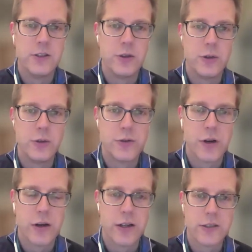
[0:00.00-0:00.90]
to use for
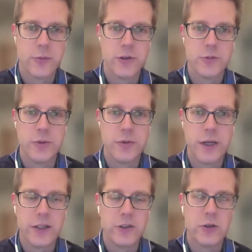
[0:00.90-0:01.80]
our customers, but
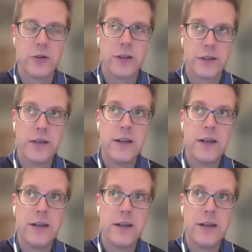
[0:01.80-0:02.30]
making sure that